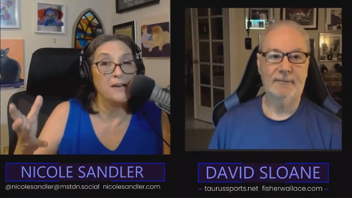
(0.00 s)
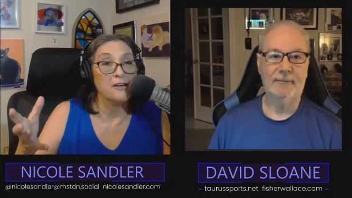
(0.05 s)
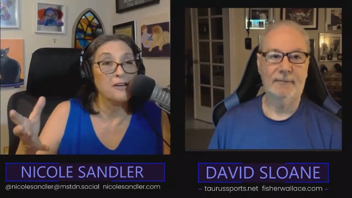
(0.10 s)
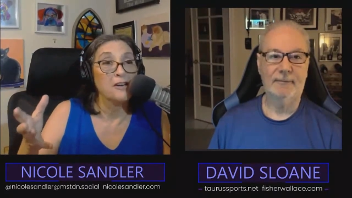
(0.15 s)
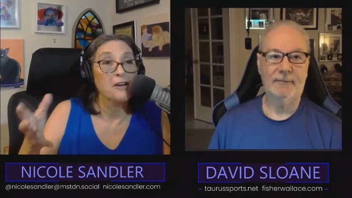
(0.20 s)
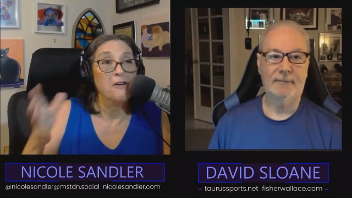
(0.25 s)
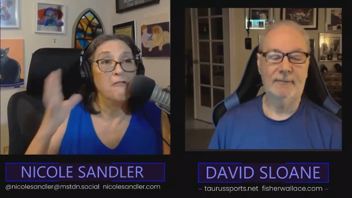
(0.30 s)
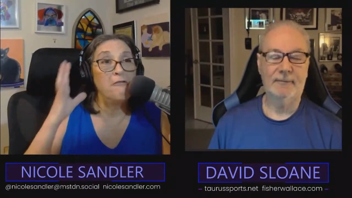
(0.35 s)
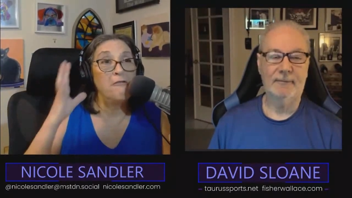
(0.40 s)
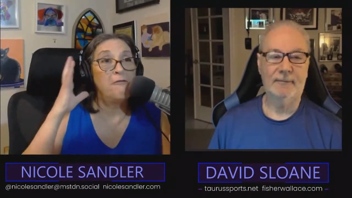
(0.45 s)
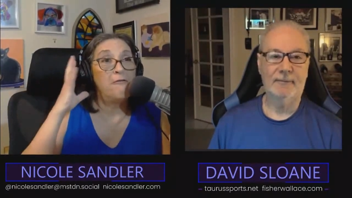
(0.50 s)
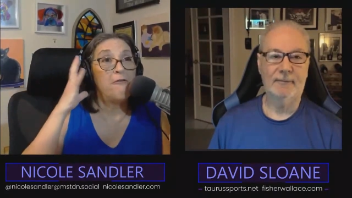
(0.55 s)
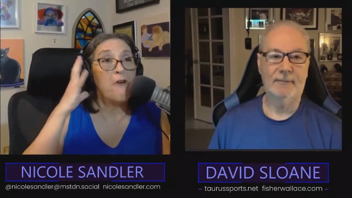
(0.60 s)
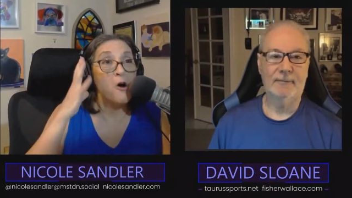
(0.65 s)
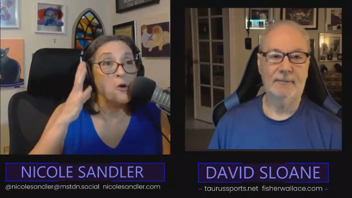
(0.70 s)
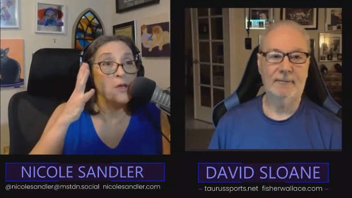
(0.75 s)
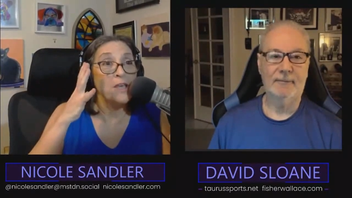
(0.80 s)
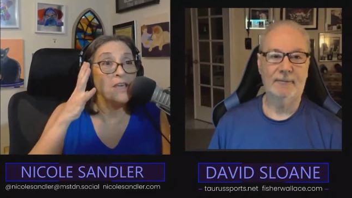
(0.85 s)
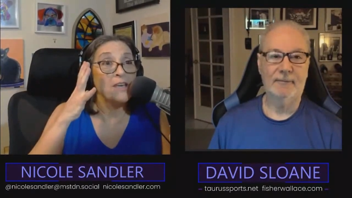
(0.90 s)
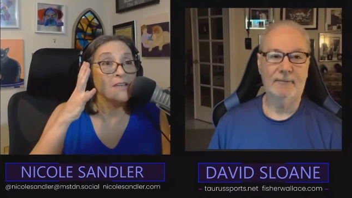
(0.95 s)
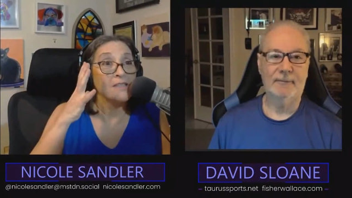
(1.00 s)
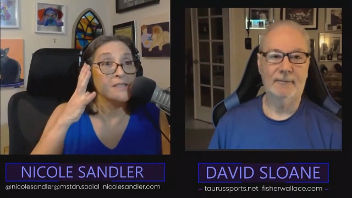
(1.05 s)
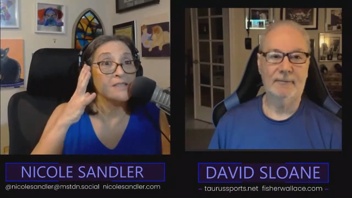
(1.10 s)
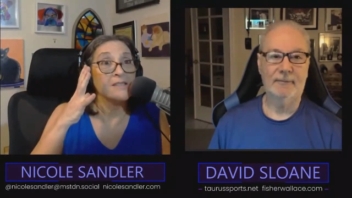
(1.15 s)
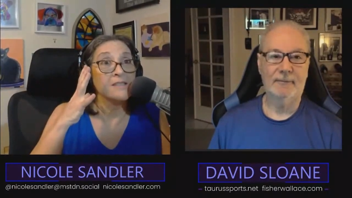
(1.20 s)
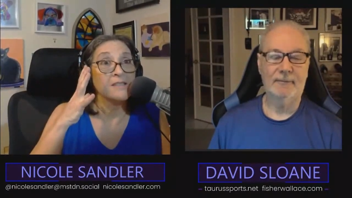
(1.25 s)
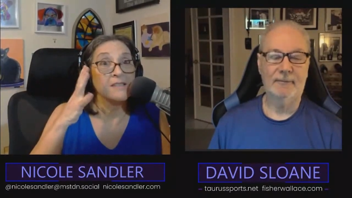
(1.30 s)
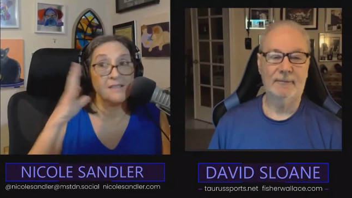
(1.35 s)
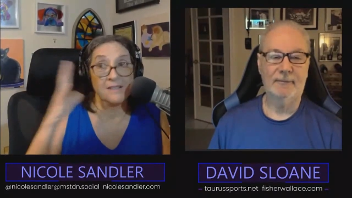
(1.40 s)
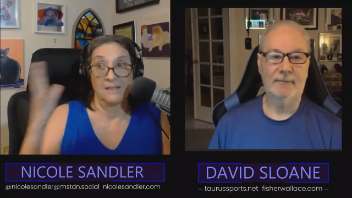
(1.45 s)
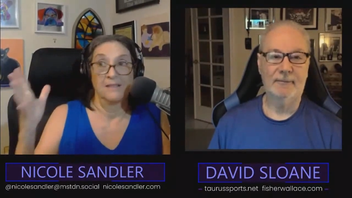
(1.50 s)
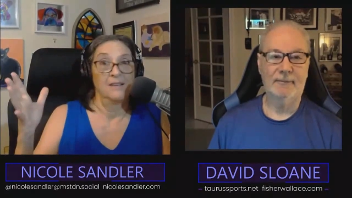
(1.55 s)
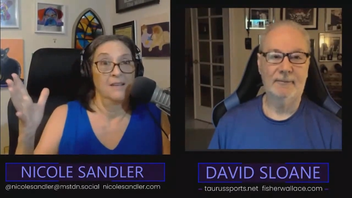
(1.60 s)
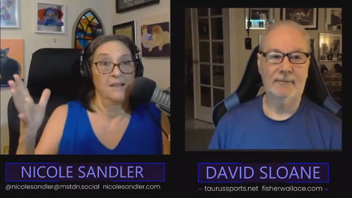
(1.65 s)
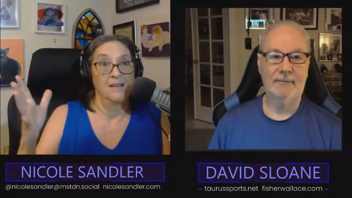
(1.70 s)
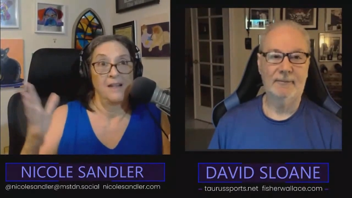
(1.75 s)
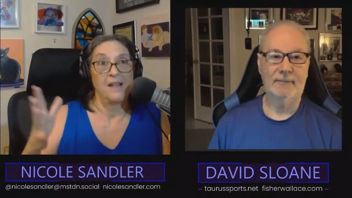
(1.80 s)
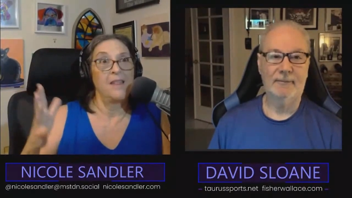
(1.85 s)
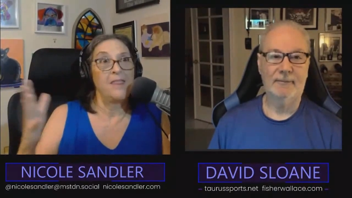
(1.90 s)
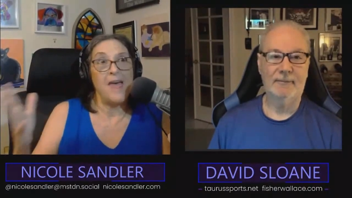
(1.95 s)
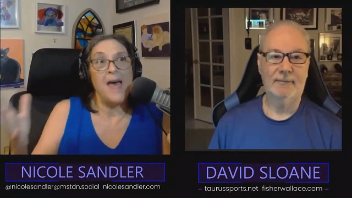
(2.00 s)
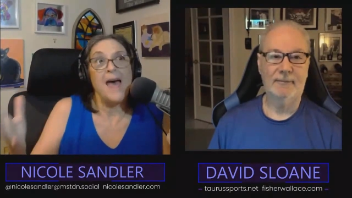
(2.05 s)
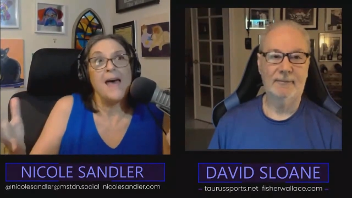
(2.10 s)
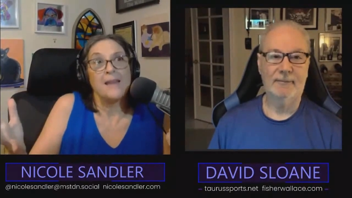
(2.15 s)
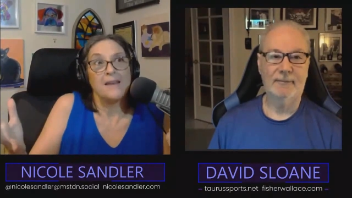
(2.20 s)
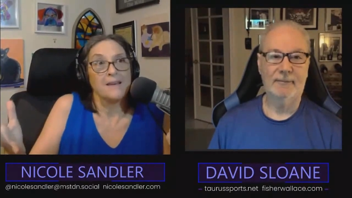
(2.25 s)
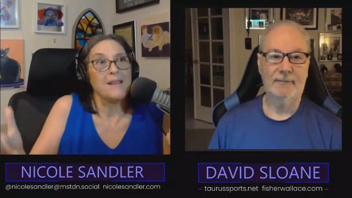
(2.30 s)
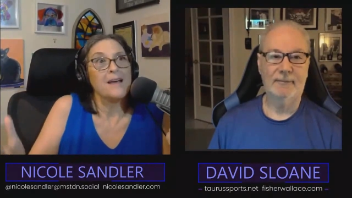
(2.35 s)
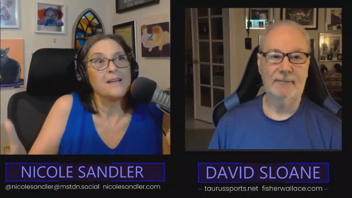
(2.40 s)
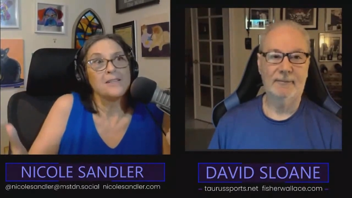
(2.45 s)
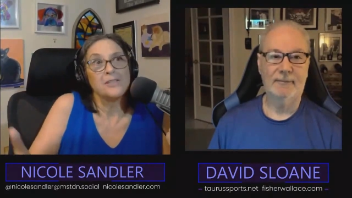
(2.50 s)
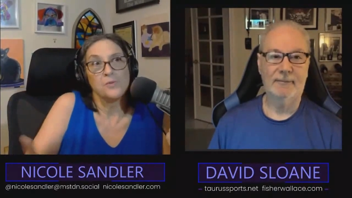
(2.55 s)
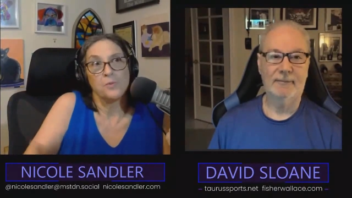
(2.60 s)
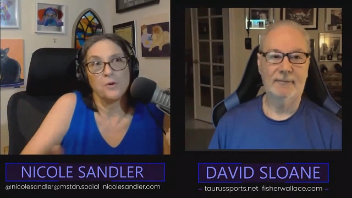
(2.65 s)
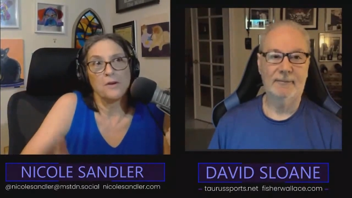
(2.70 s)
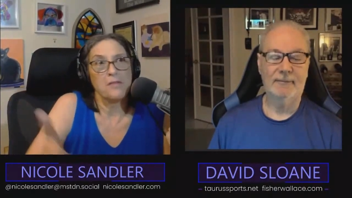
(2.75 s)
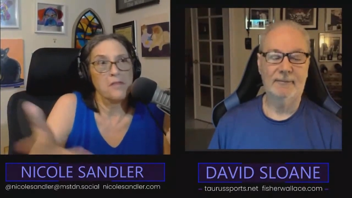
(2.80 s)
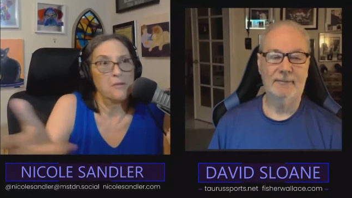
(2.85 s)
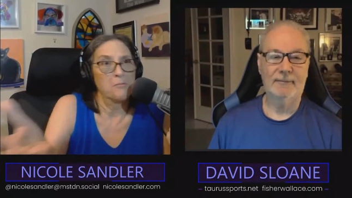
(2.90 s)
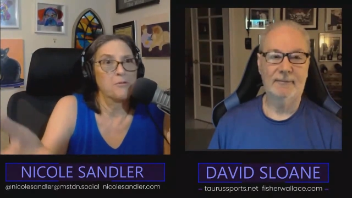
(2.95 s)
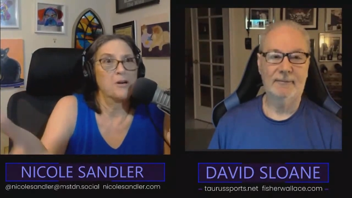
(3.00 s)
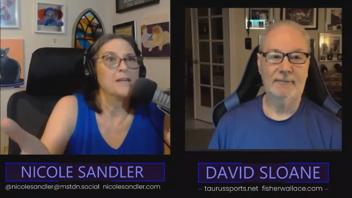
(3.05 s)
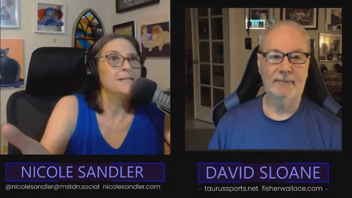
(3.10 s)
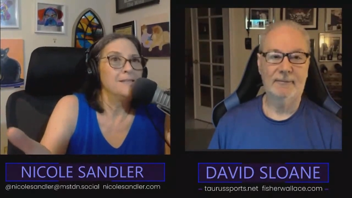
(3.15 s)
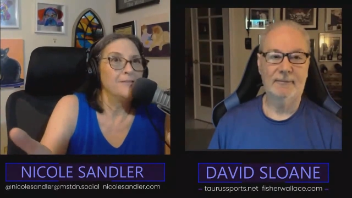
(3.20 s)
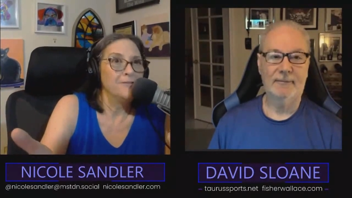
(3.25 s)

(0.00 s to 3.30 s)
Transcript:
Speaker 1: player focus, that's worth the